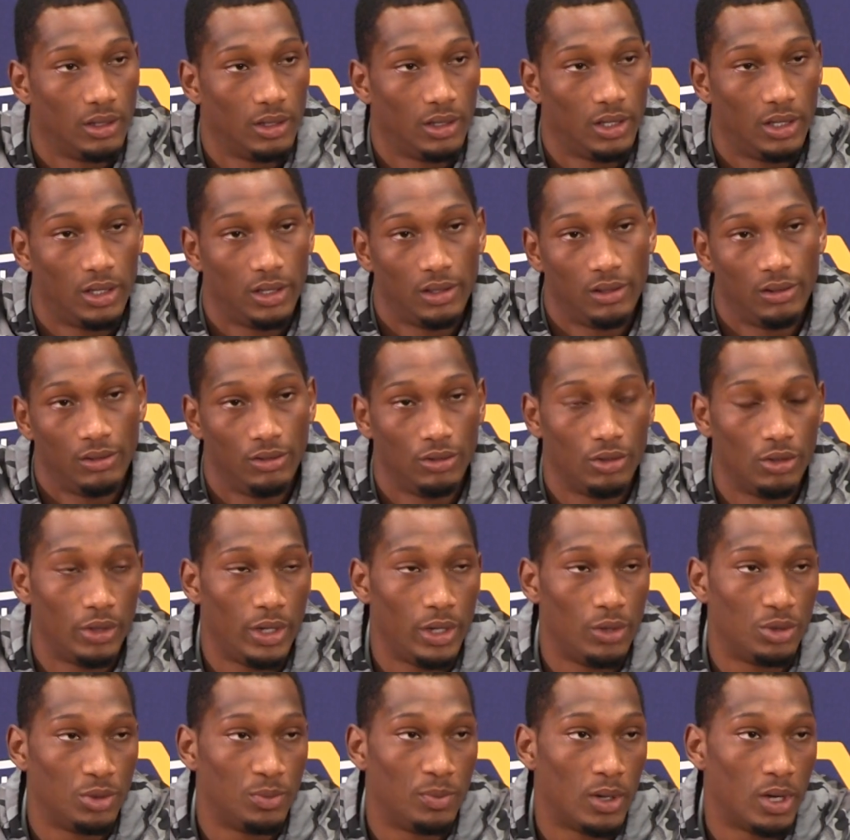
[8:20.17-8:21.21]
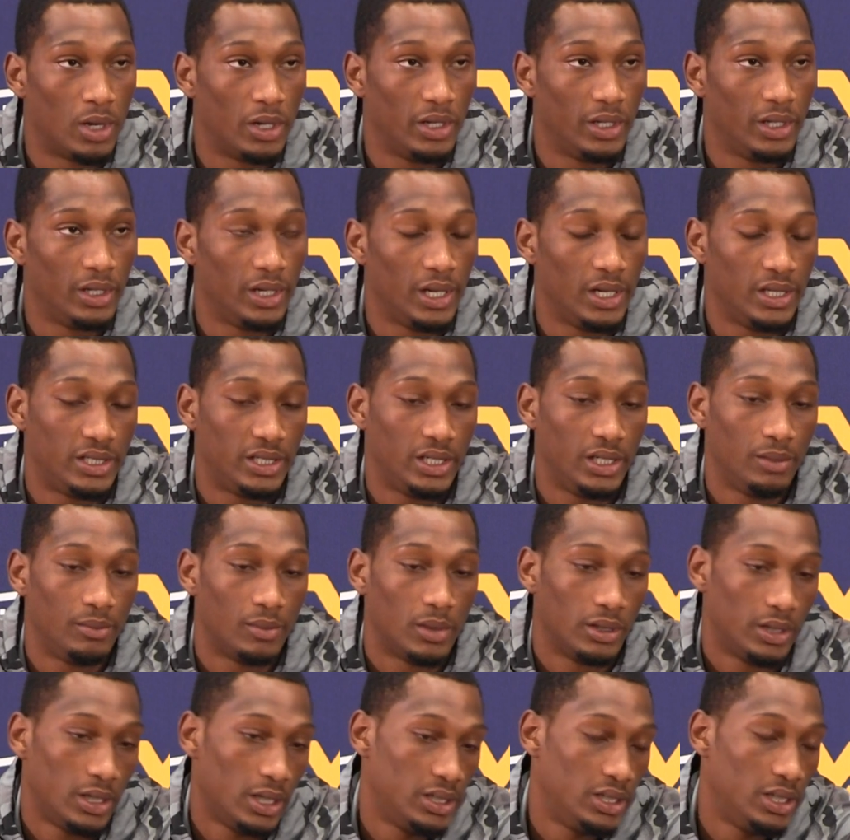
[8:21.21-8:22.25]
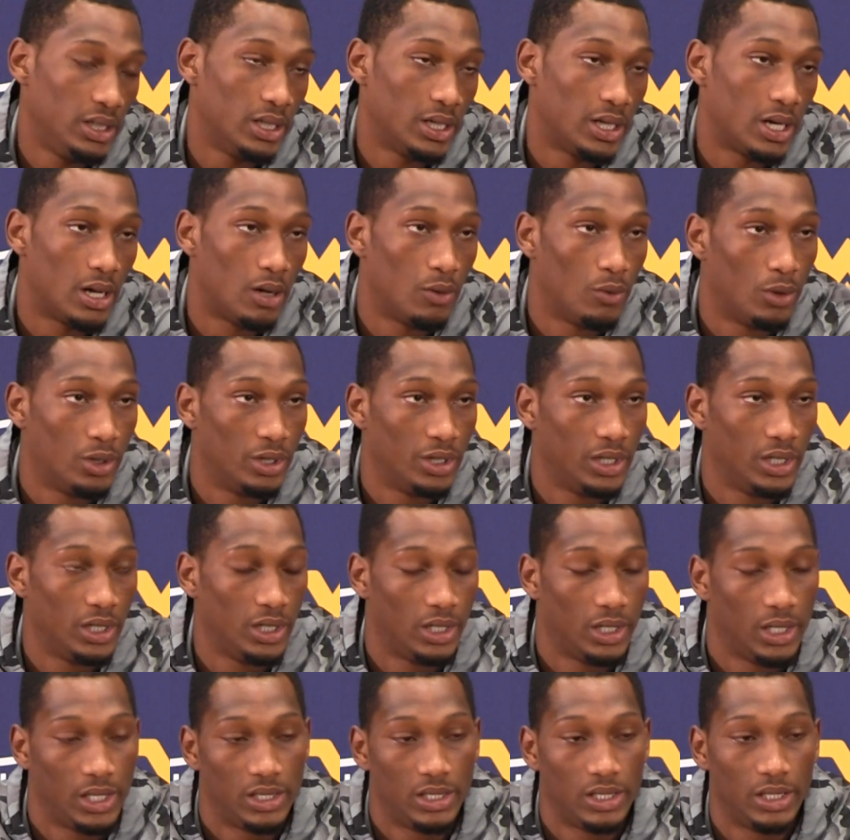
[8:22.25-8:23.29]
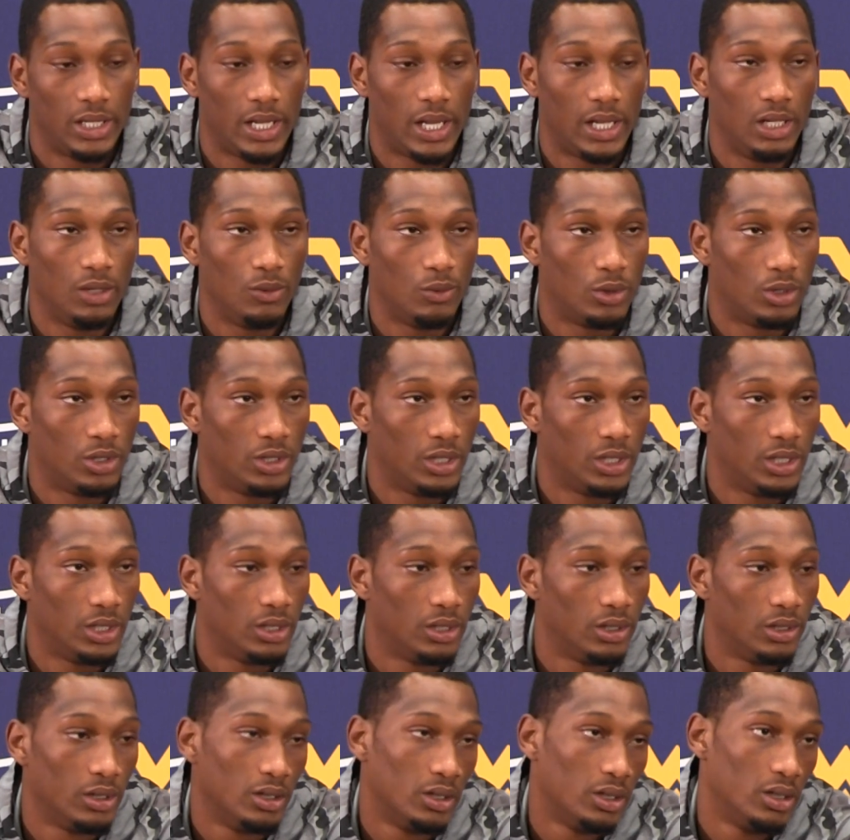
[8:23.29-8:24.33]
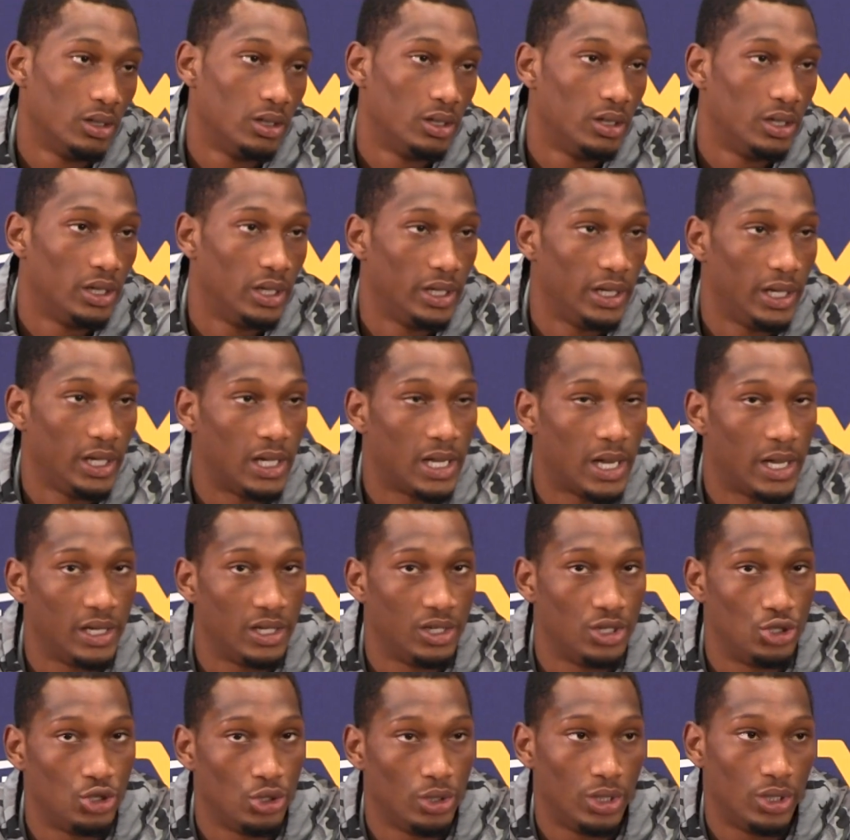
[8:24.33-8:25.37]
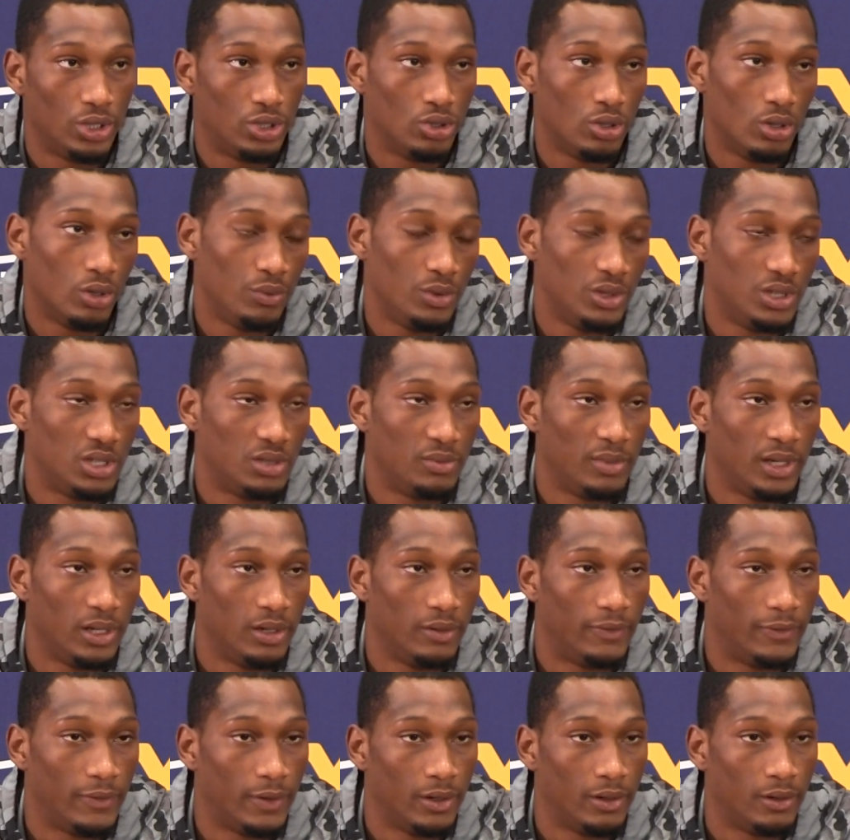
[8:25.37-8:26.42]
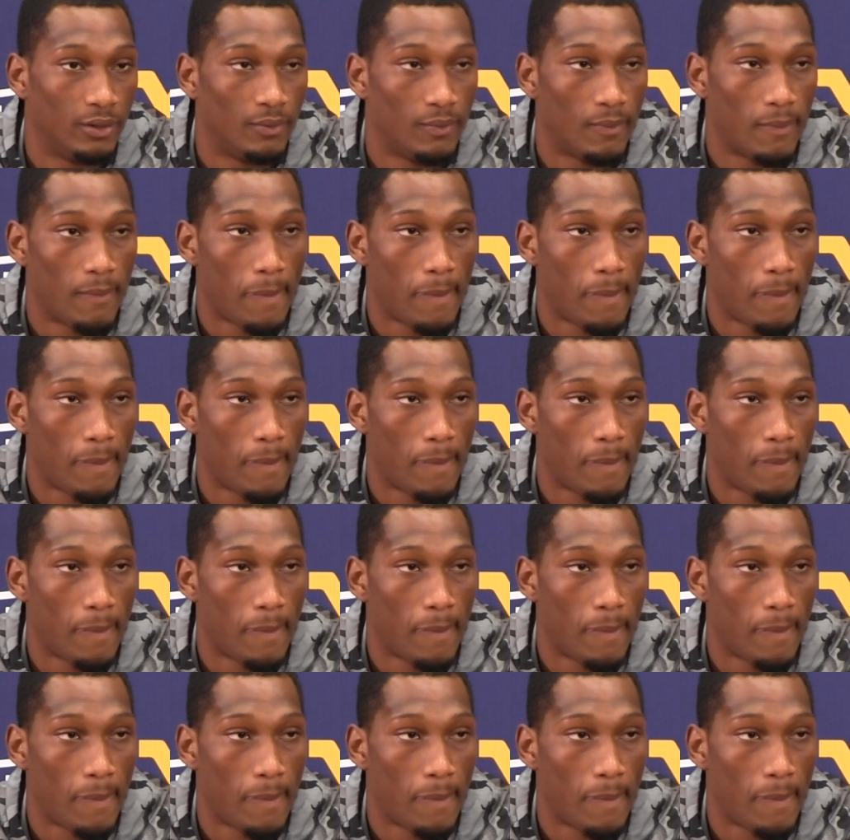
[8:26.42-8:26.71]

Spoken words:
And, you know, they was bought in. They seen that I wanted it. They seen that he wanted it. And they kind of enjoyed it, too, and we just made it fun.